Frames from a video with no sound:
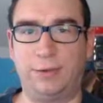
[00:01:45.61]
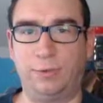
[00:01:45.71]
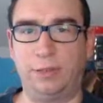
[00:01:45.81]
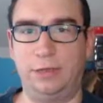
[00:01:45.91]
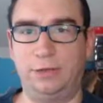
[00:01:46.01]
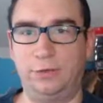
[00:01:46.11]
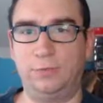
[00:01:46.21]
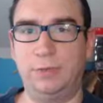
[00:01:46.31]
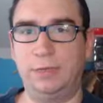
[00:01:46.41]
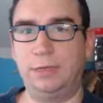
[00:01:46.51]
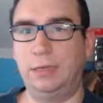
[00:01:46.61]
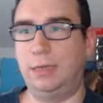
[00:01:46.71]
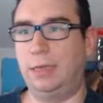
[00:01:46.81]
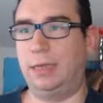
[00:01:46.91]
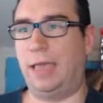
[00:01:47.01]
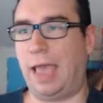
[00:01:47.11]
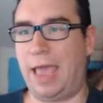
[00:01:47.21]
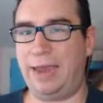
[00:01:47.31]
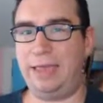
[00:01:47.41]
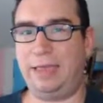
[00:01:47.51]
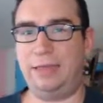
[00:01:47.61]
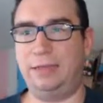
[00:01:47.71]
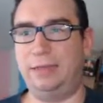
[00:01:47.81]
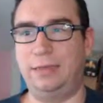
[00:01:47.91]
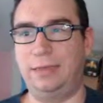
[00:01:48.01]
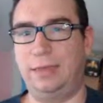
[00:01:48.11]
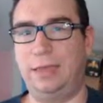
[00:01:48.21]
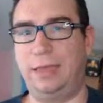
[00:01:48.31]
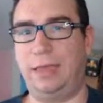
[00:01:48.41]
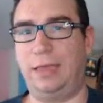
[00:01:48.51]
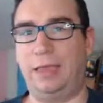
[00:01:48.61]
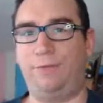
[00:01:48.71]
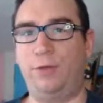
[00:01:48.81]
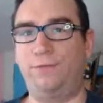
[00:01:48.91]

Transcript: I really do. If